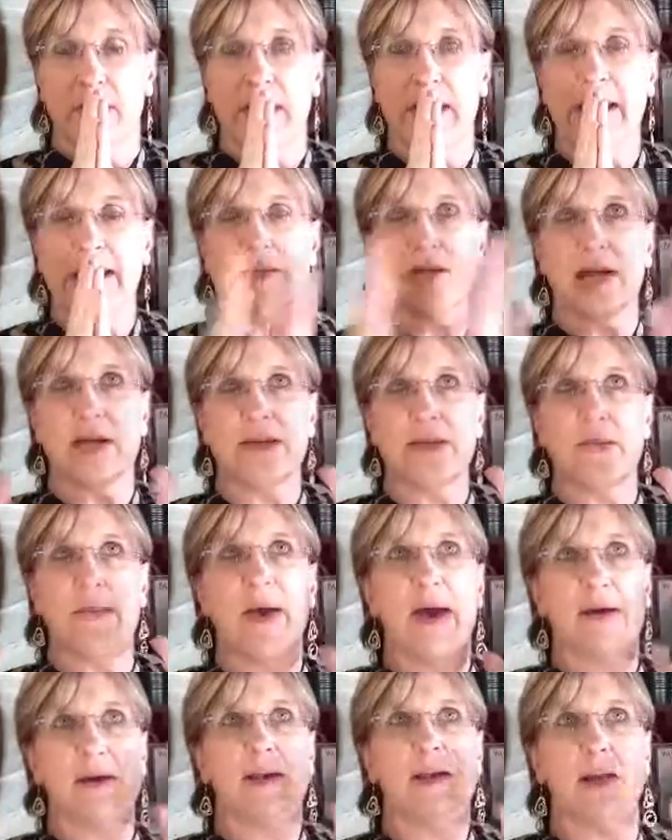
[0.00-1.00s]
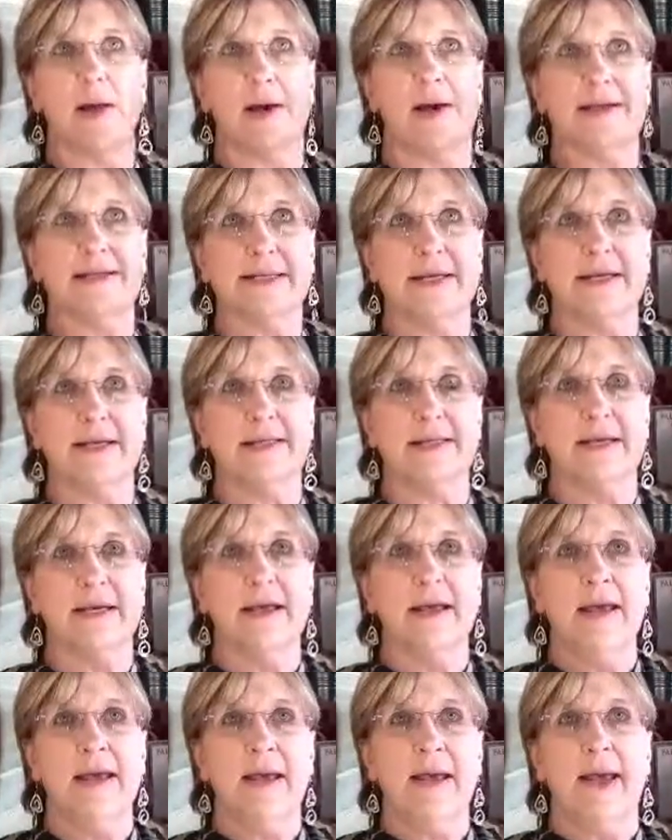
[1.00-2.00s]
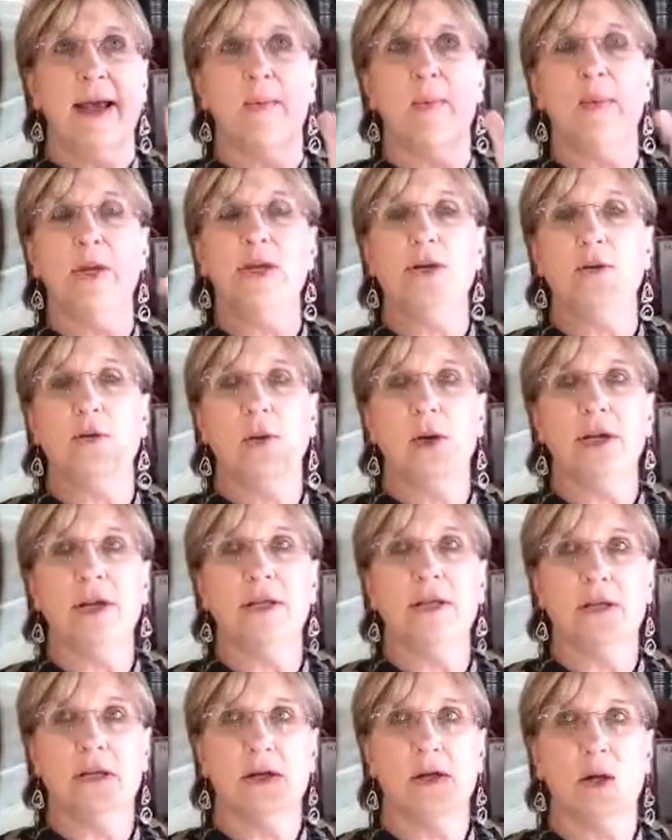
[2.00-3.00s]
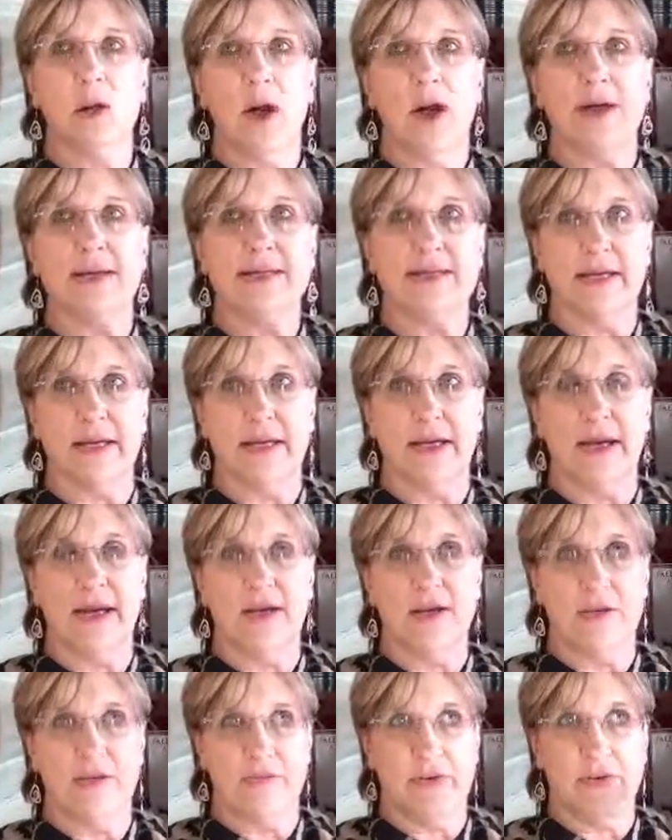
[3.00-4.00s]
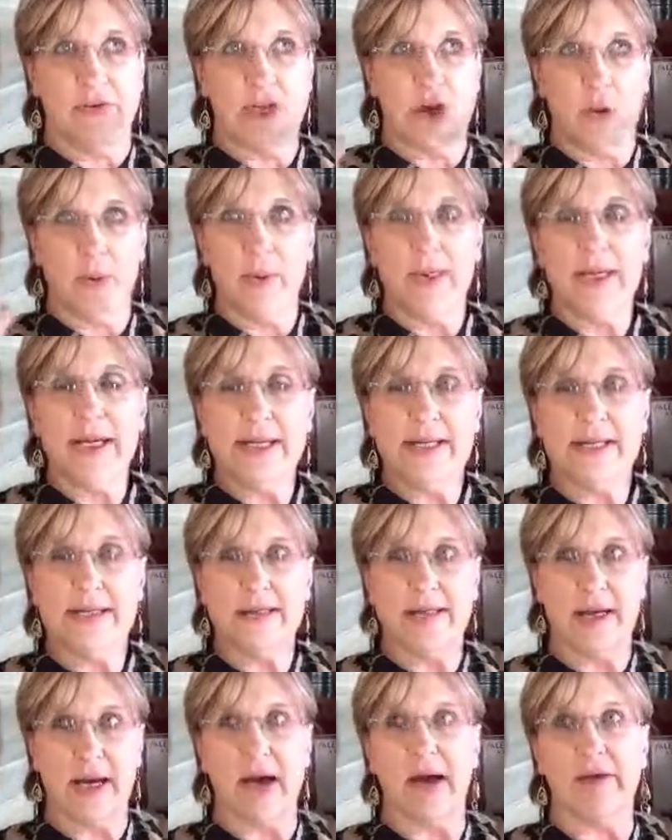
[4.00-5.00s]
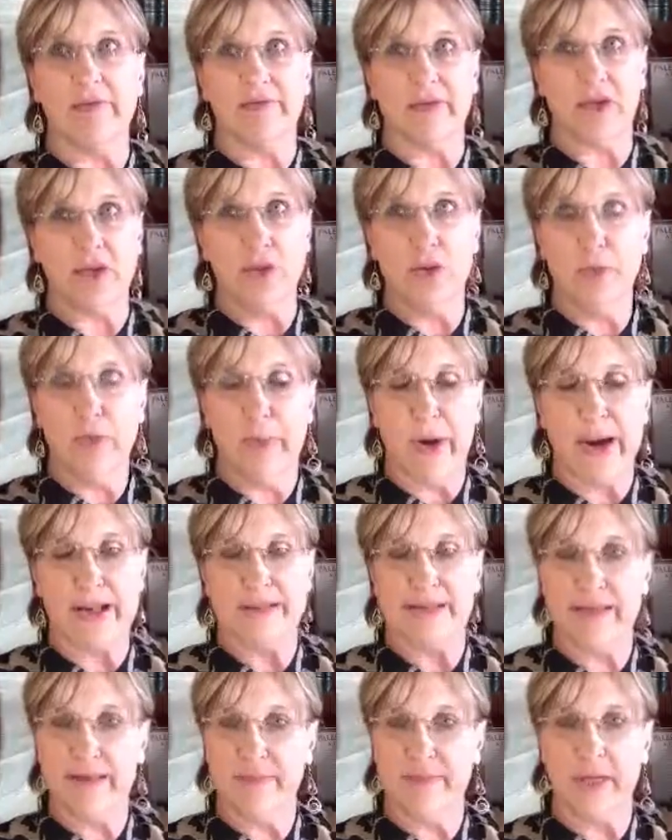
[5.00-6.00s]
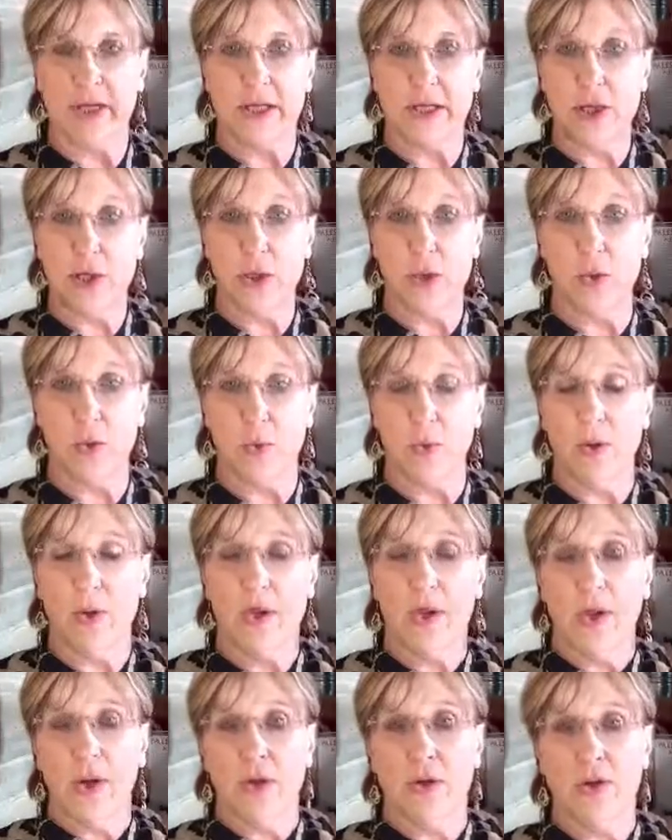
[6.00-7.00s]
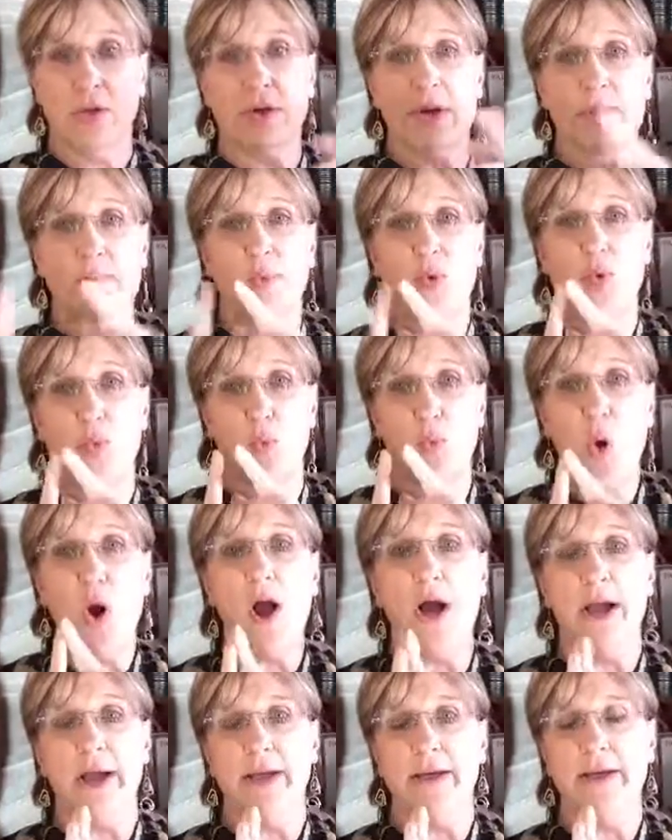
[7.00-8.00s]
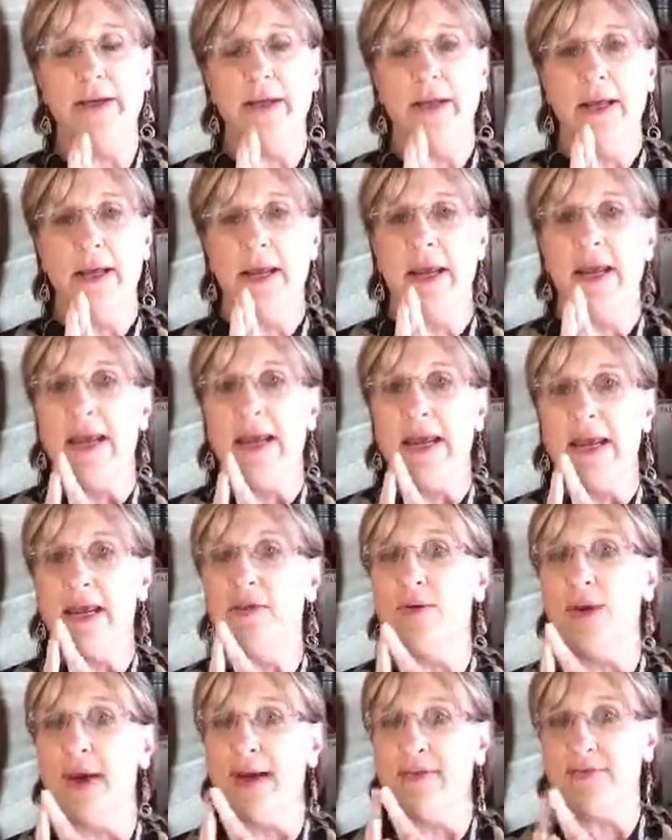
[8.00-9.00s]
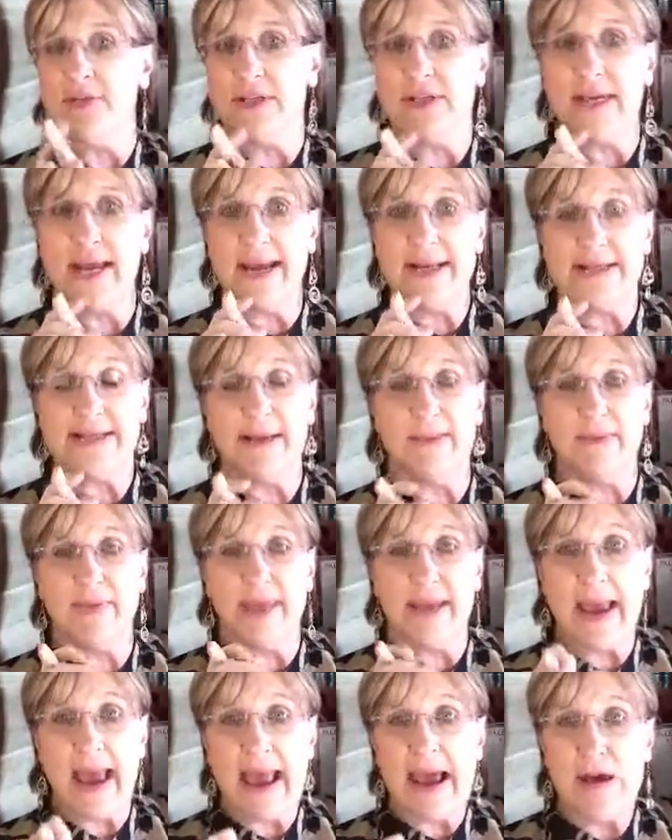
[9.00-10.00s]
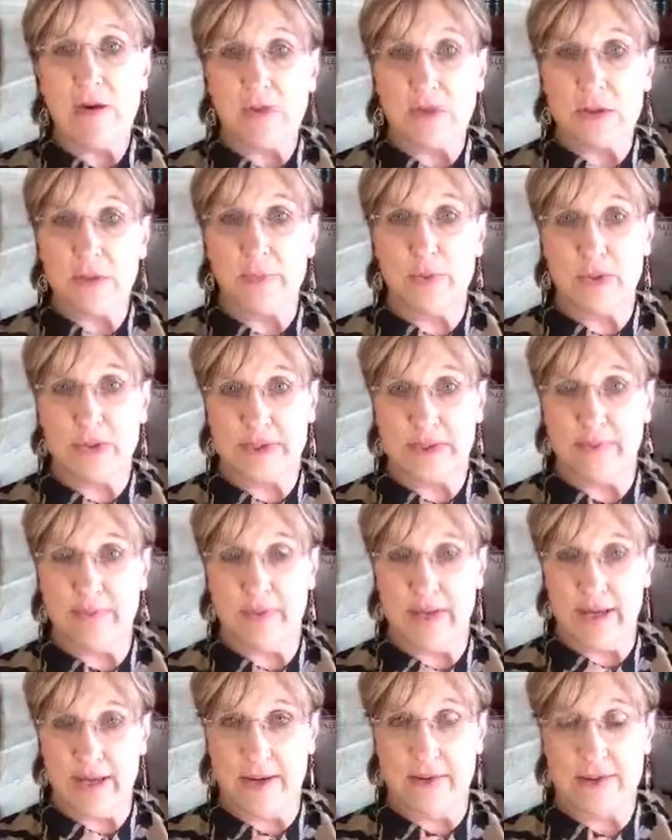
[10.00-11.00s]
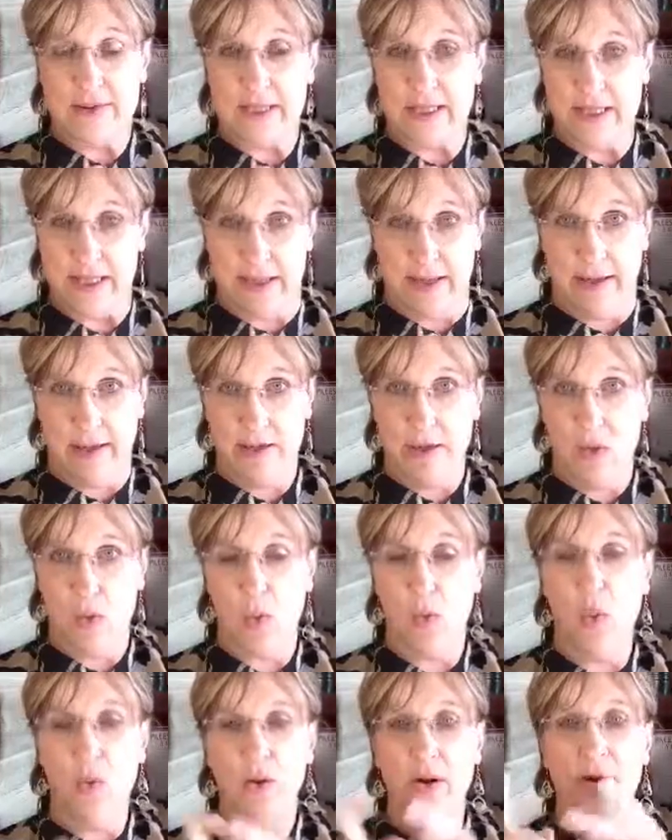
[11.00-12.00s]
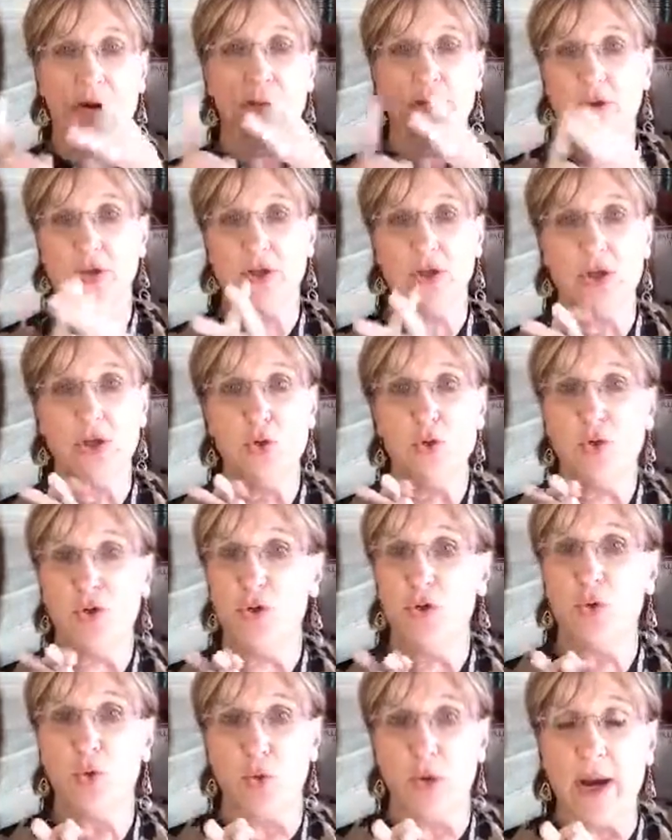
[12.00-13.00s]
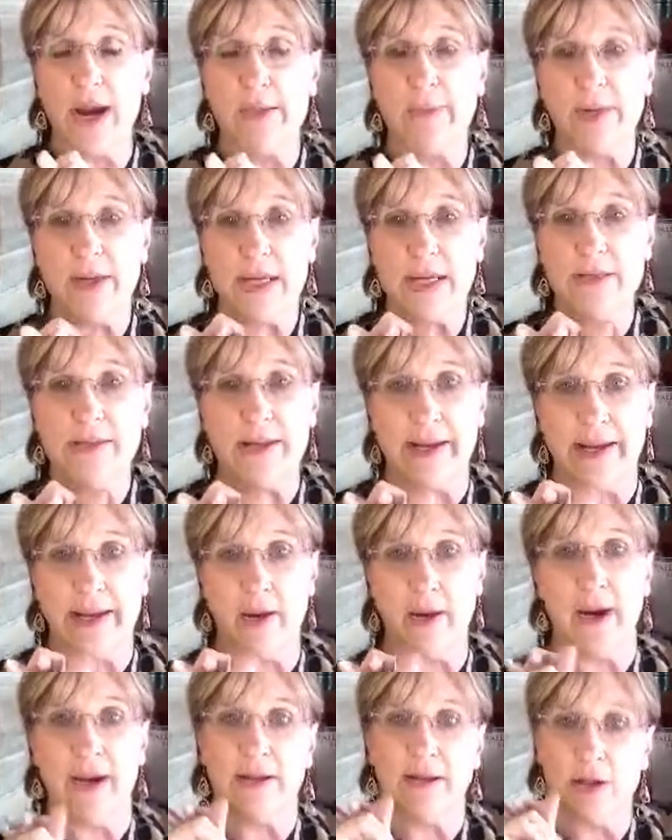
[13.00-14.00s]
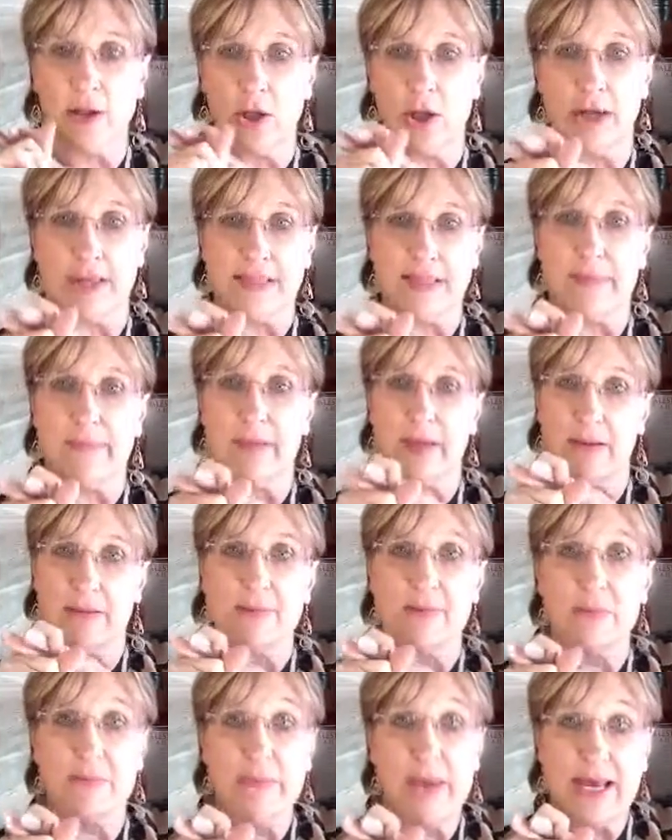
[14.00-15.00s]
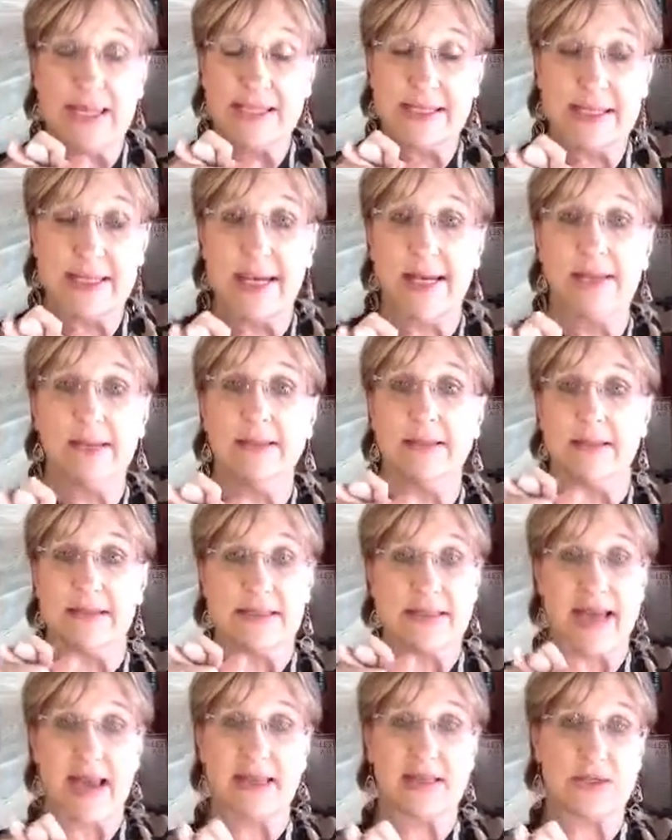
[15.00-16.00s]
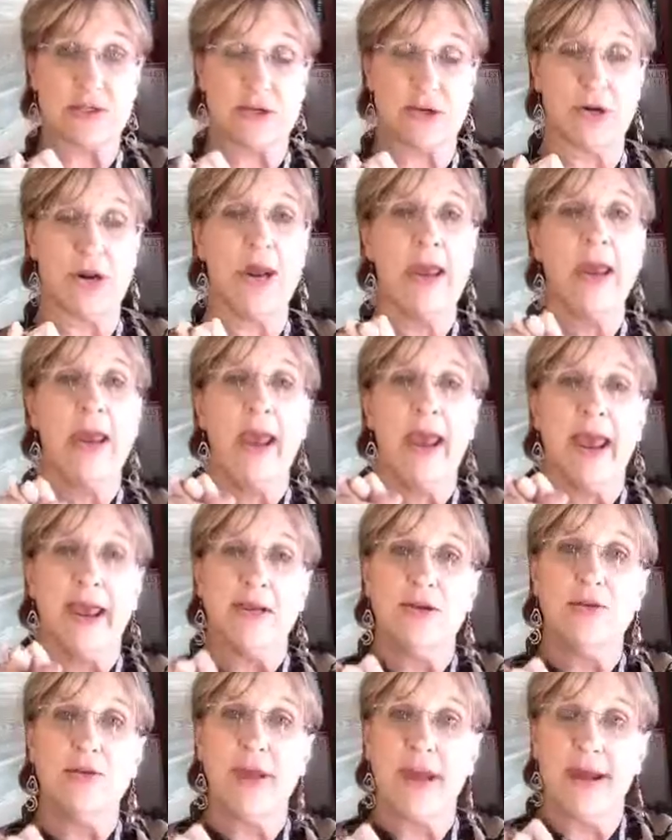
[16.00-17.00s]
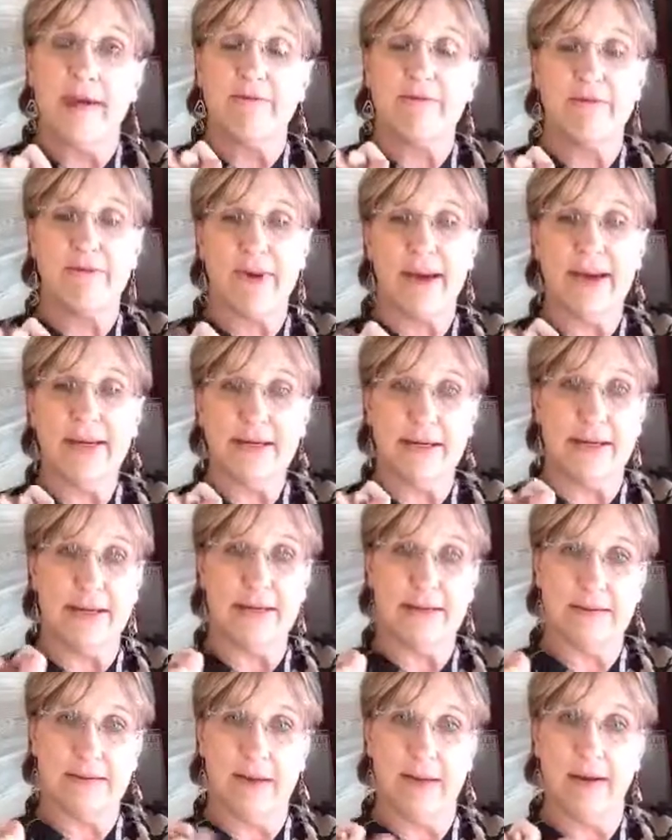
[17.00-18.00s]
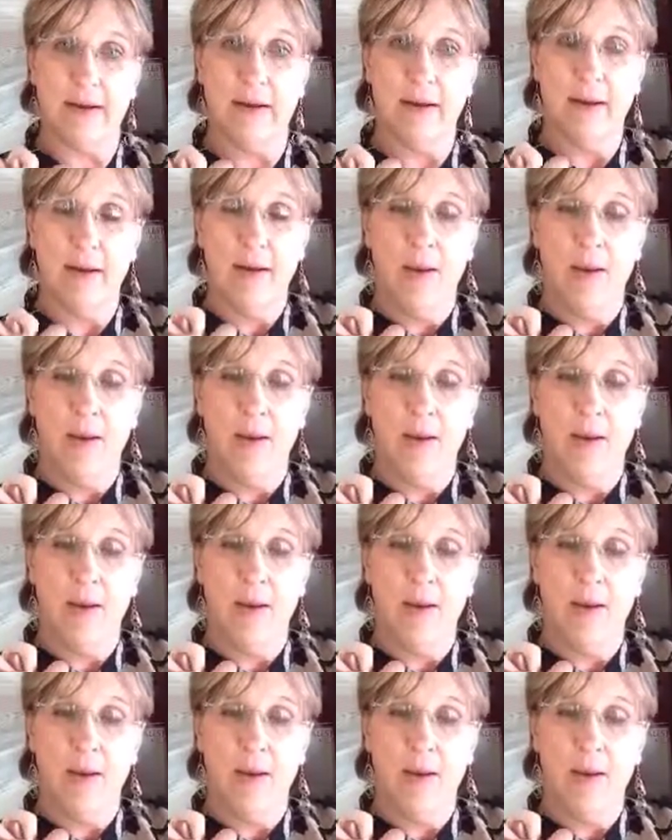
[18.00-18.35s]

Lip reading: he talks about a closet. And when you look at the closet, and if it's already stuffed and you bought something new, you, number one, either have to take something out to put something else in, or number two, you cram it in there and the closet becomes messy and a disaster and you can't find anything.